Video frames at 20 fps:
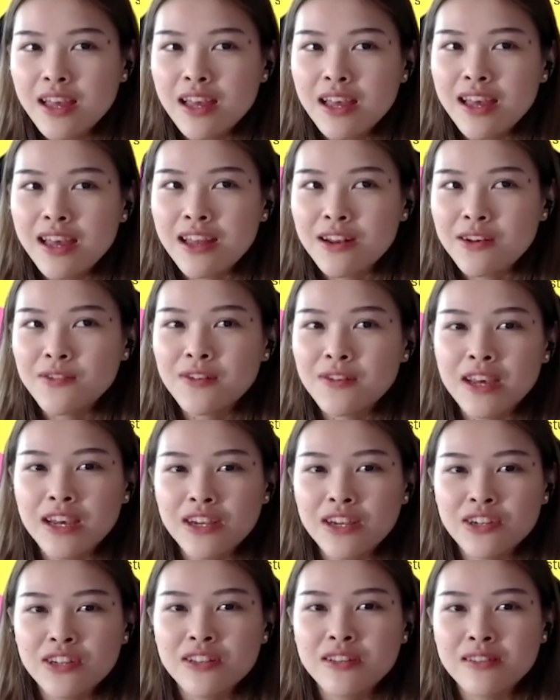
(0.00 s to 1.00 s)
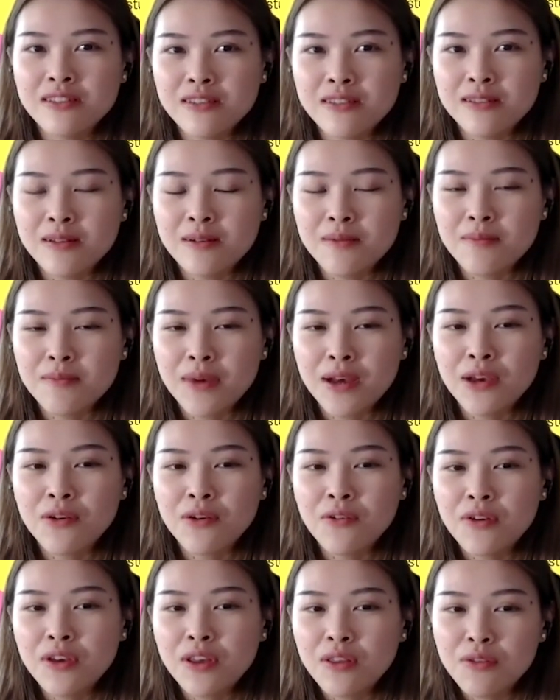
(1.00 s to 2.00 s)
education system by
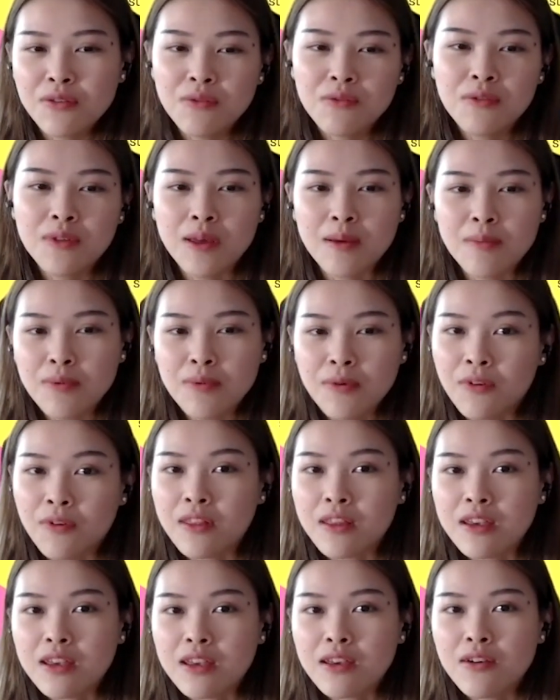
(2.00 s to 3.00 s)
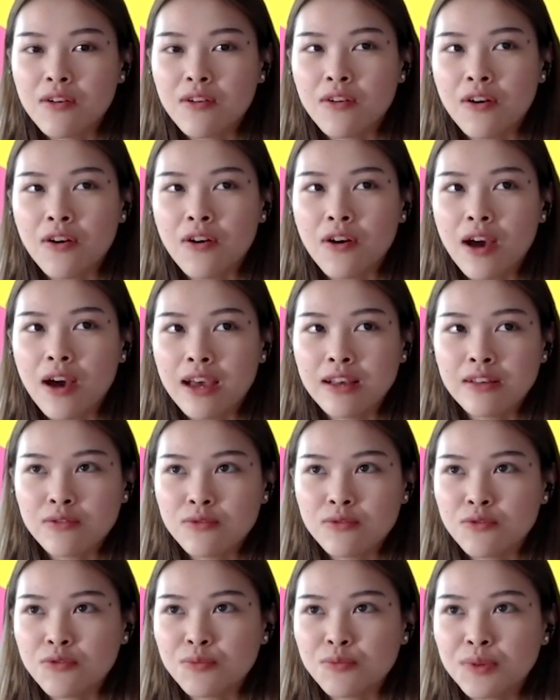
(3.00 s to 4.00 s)
going through like poly or high
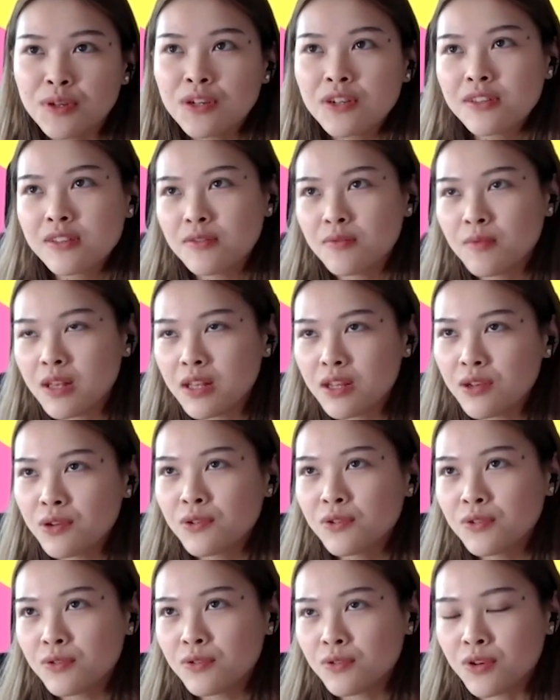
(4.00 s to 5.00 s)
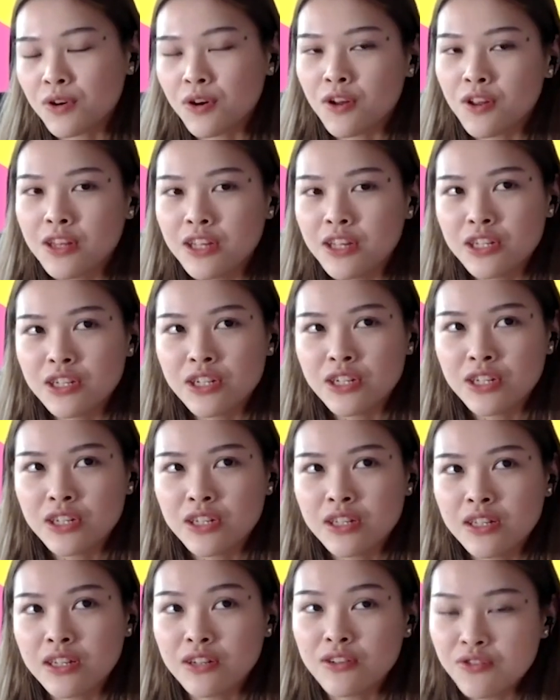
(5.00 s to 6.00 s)
school, because when they go to college,
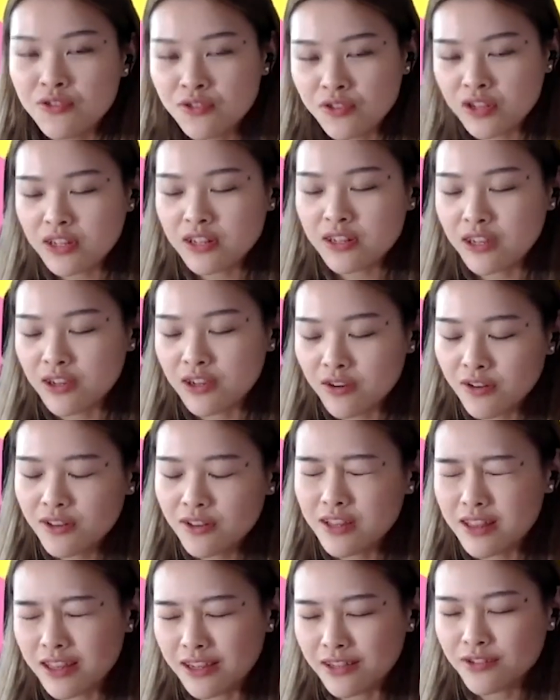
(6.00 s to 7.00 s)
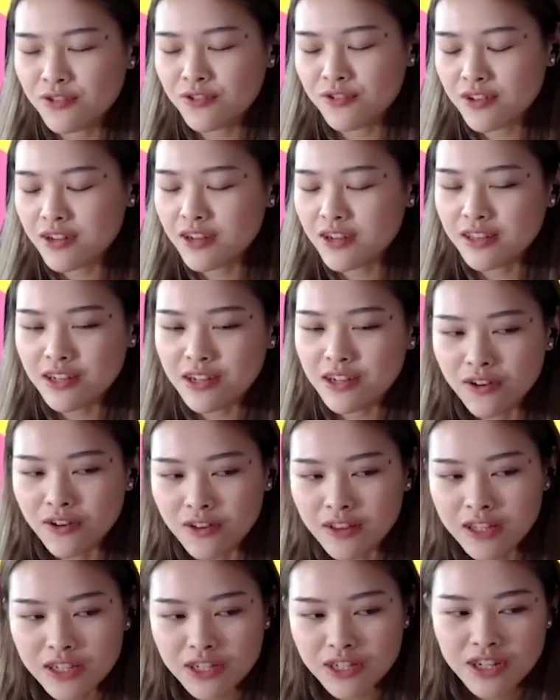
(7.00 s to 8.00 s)
they call it like Trinity
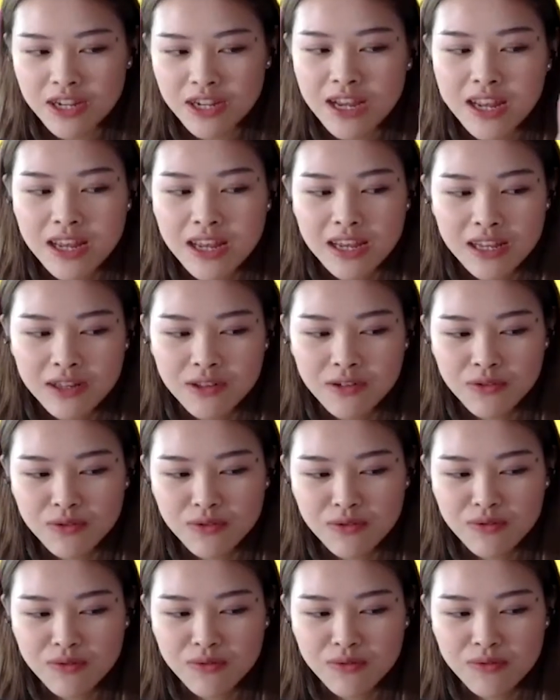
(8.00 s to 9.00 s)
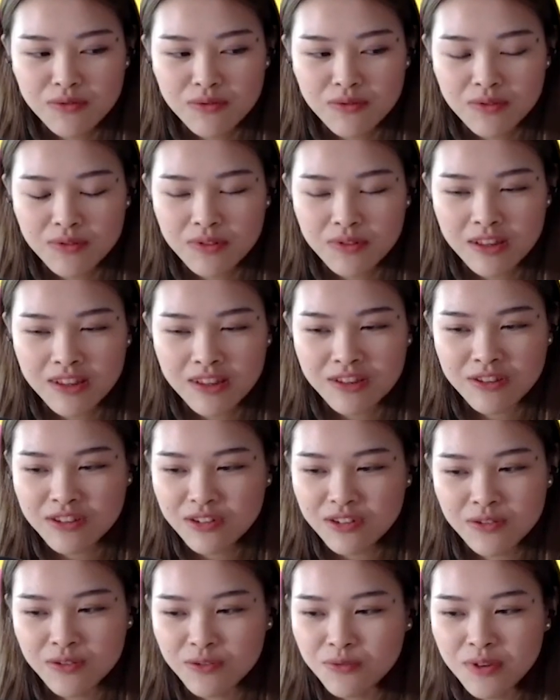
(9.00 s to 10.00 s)
College, you
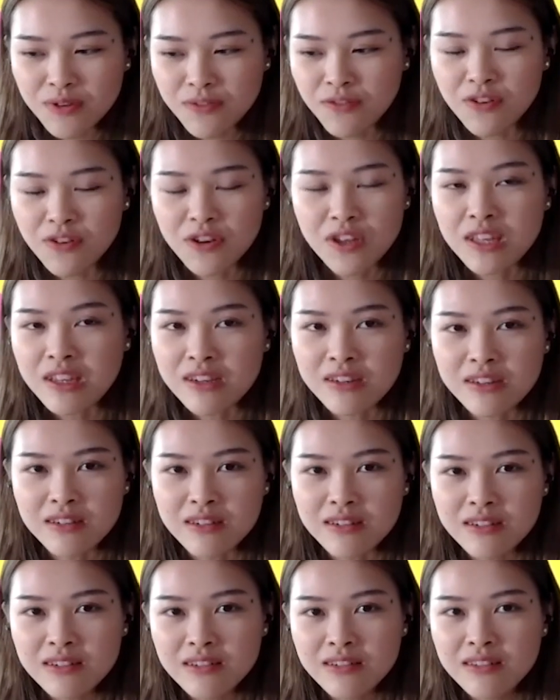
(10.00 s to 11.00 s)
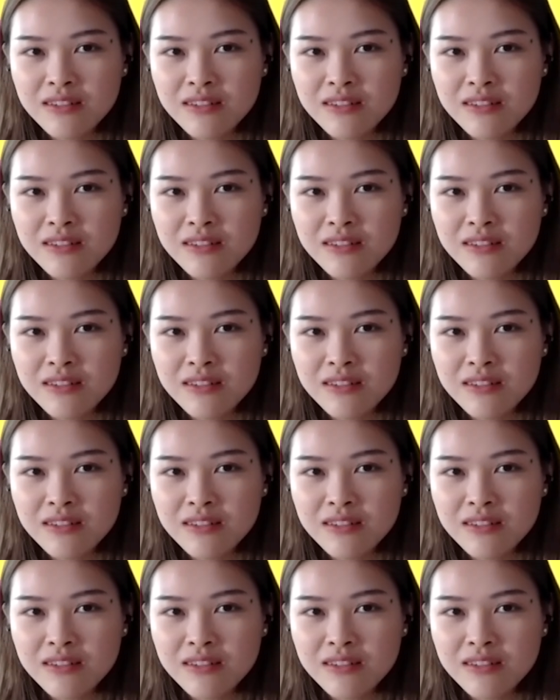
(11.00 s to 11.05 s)
just do it for a year,